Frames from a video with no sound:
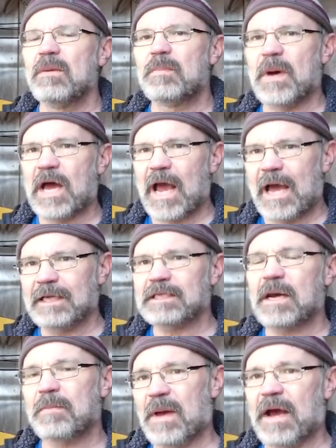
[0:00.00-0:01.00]
but at
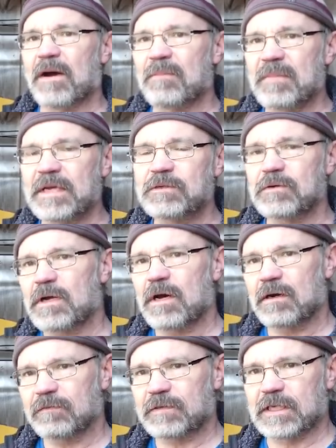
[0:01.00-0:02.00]
about 1.5
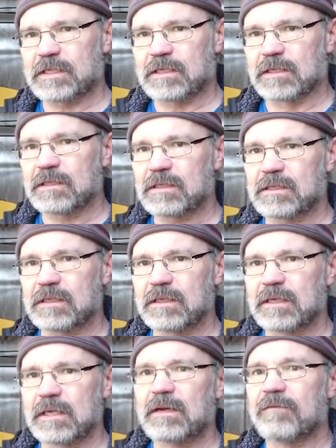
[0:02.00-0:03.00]
metres distance,
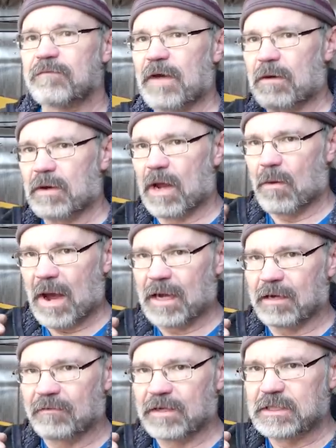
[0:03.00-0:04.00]
very low
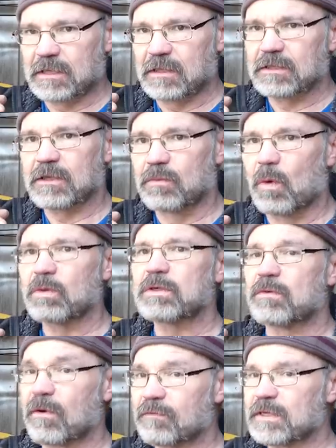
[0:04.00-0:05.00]
angle of incidence of the
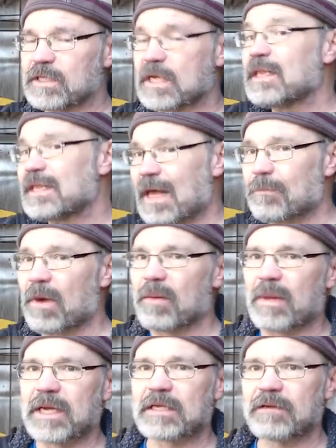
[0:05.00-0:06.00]
water, obviously that might
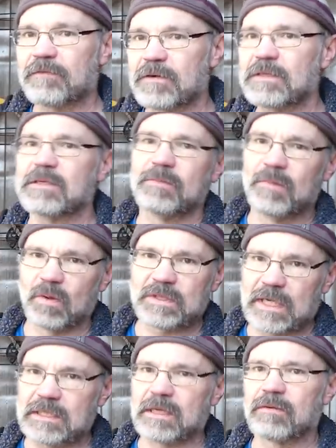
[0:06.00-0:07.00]
make a difference, more
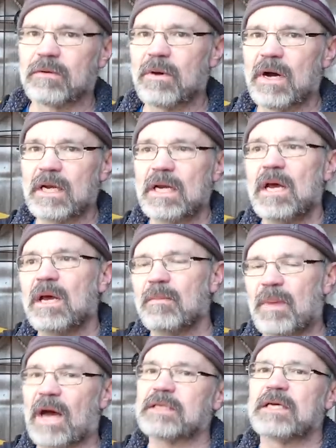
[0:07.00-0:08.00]
testing required,
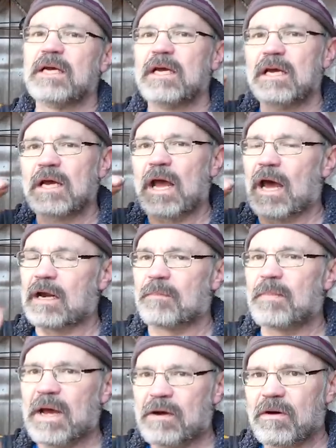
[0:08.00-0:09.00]
but at
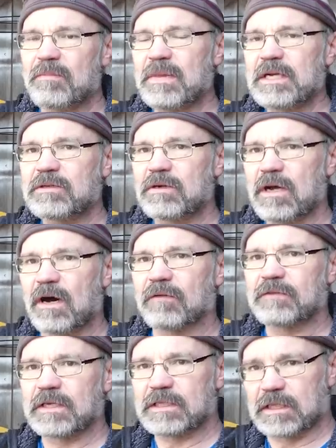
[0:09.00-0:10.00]
about 1.5
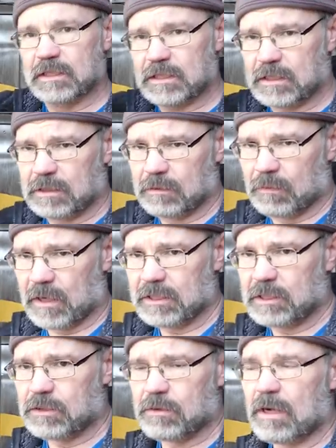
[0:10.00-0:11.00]
metres distance where it
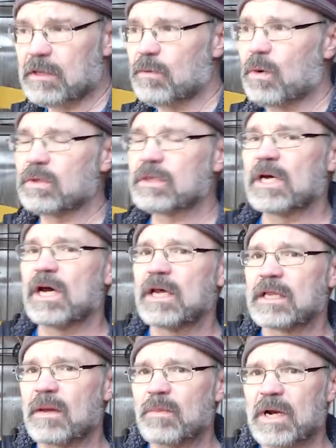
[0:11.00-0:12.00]
struck the water
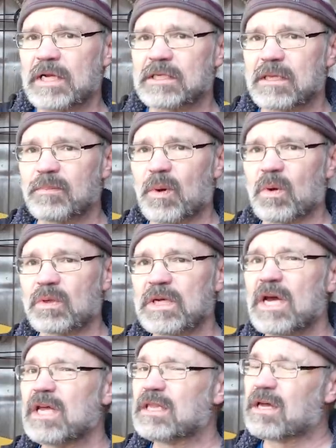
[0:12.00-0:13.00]
and then went into the board,
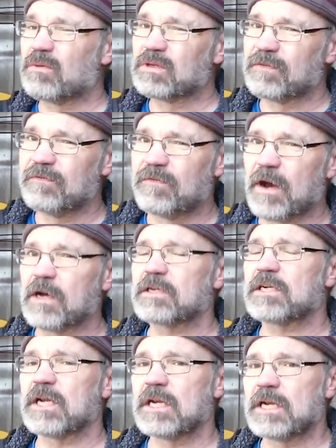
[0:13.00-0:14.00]
there was
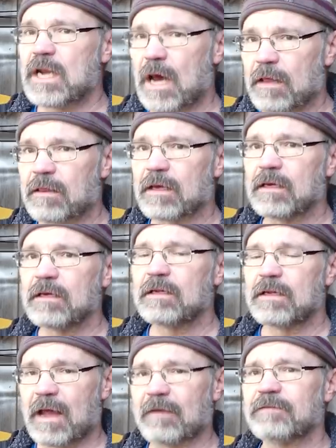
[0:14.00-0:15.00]
virtually nothing
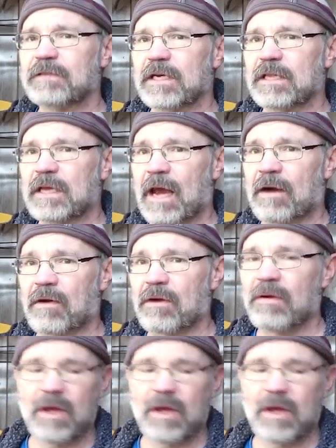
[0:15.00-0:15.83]
left in the arrow.